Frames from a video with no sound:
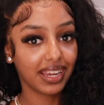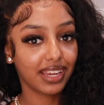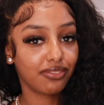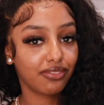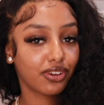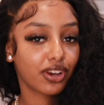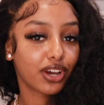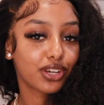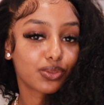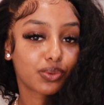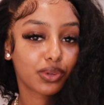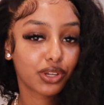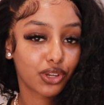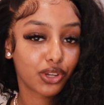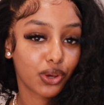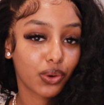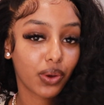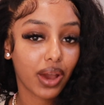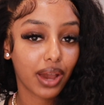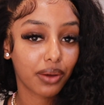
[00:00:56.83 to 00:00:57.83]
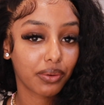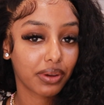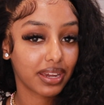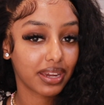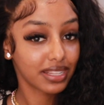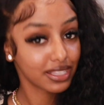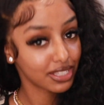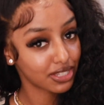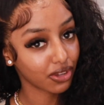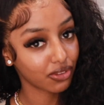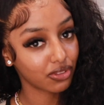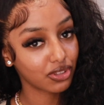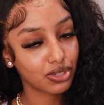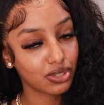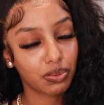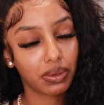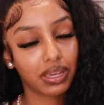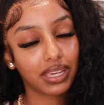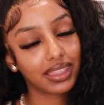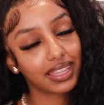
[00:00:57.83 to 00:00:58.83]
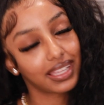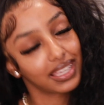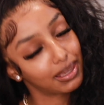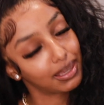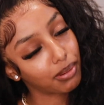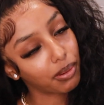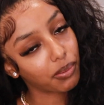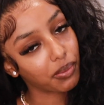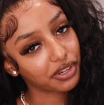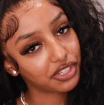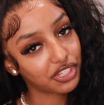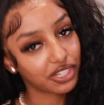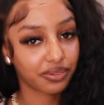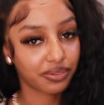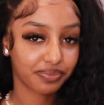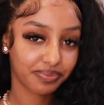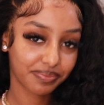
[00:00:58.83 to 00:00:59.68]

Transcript: If you guys want to know how I installed this wig, then keep on watching.